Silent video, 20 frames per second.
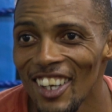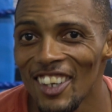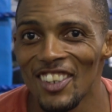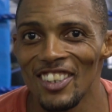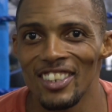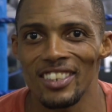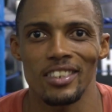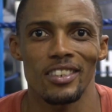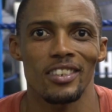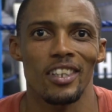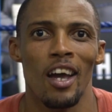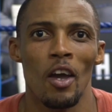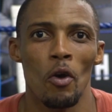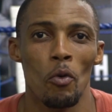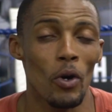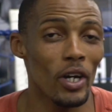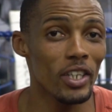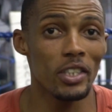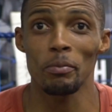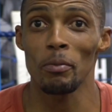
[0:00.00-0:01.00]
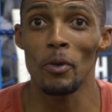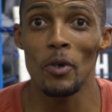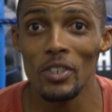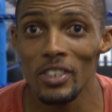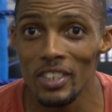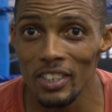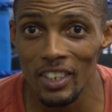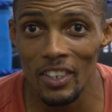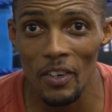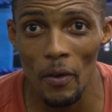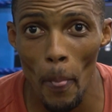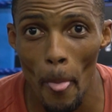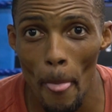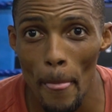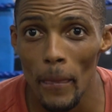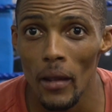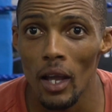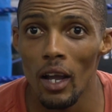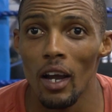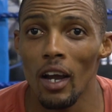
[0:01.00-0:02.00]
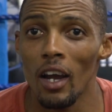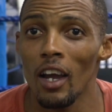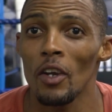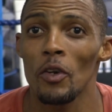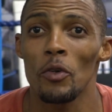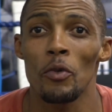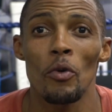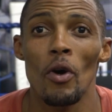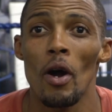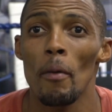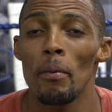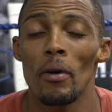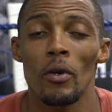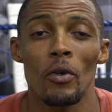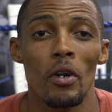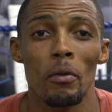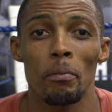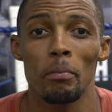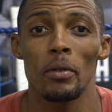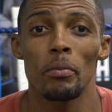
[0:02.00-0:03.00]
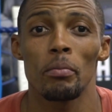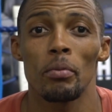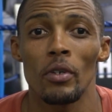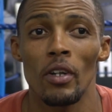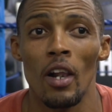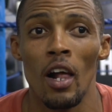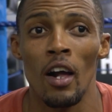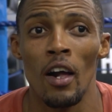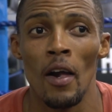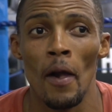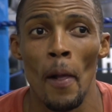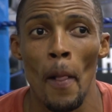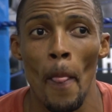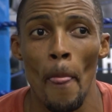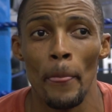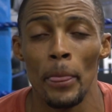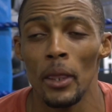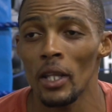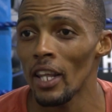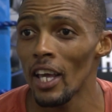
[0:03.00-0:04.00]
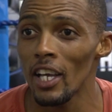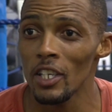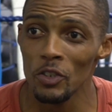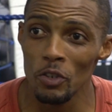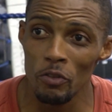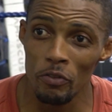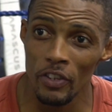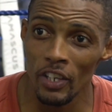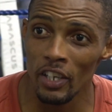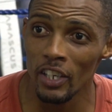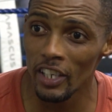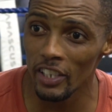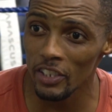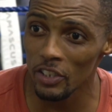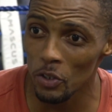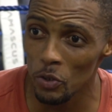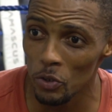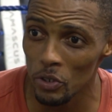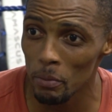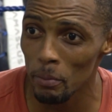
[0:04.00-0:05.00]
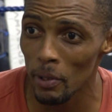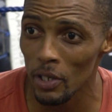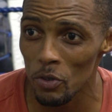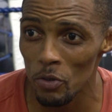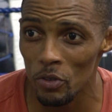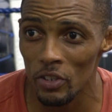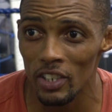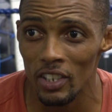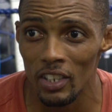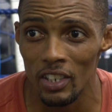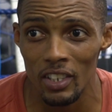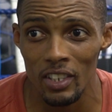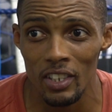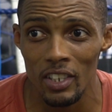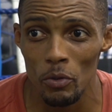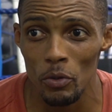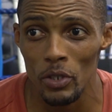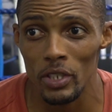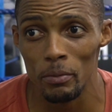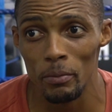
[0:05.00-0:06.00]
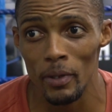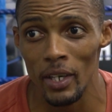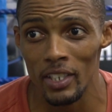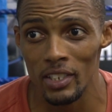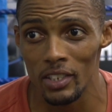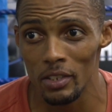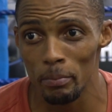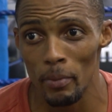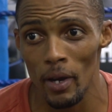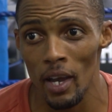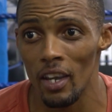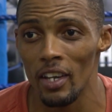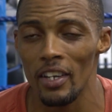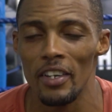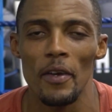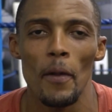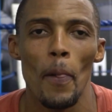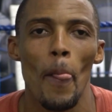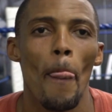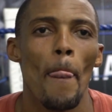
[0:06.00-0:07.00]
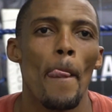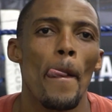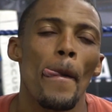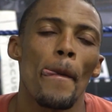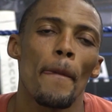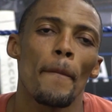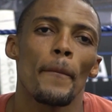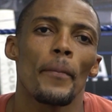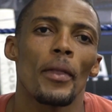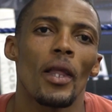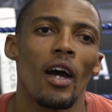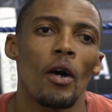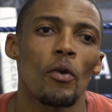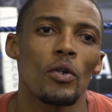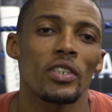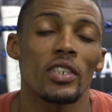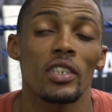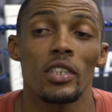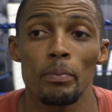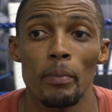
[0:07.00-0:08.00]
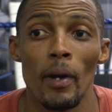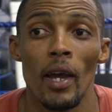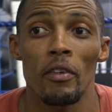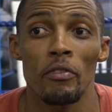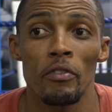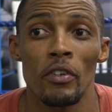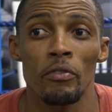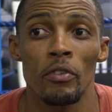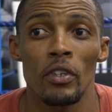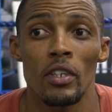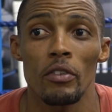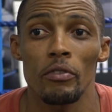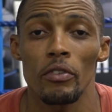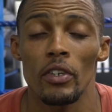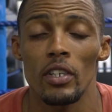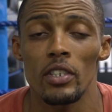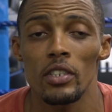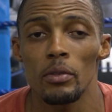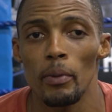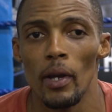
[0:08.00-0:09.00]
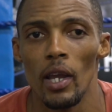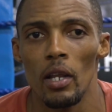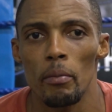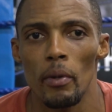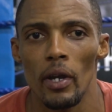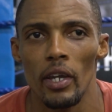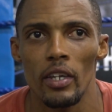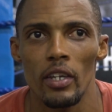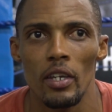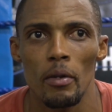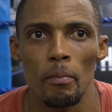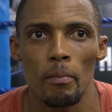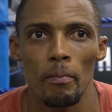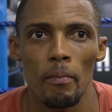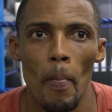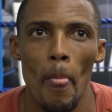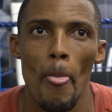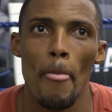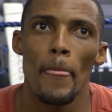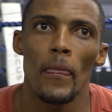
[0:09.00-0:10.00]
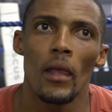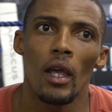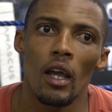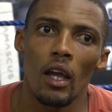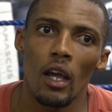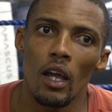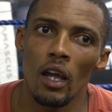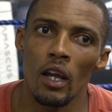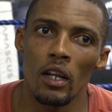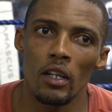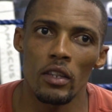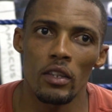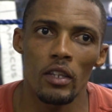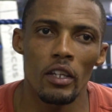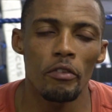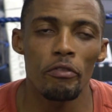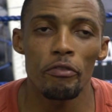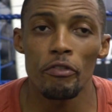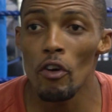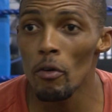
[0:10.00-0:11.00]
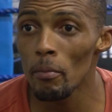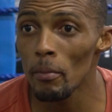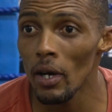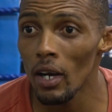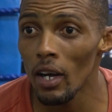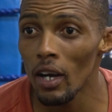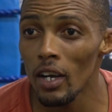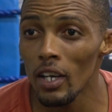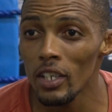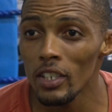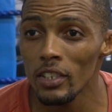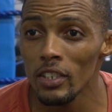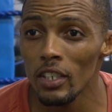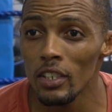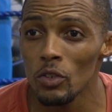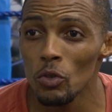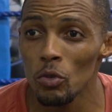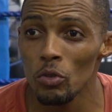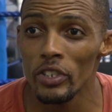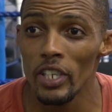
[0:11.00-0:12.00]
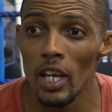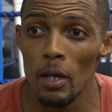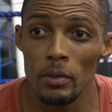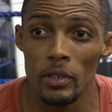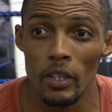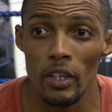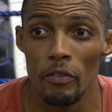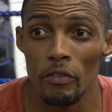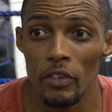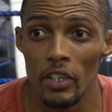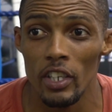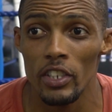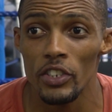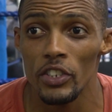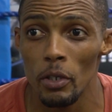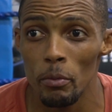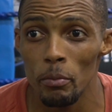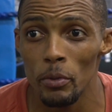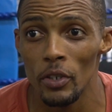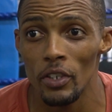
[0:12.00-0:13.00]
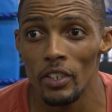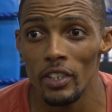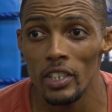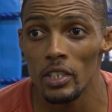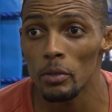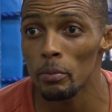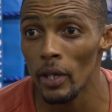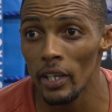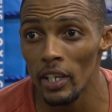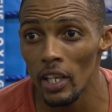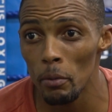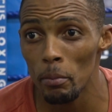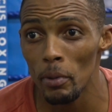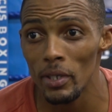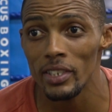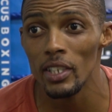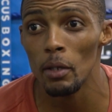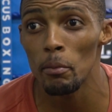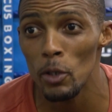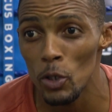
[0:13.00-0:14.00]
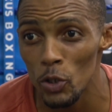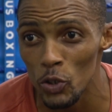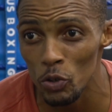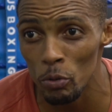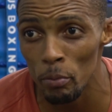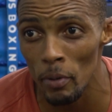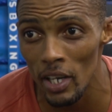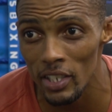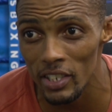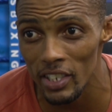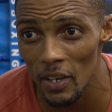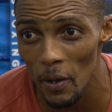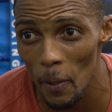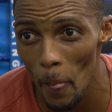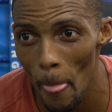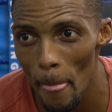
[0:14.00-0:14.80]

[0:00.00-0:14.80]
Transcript: Because I watched boxing I grew up around people, the likes of the late Lundi Matundi. He was my inspirer. Yeah? I was inspired, very, very inspired by him. And the former two-time South African champion, he's my neighbor, Sabelo Chubata.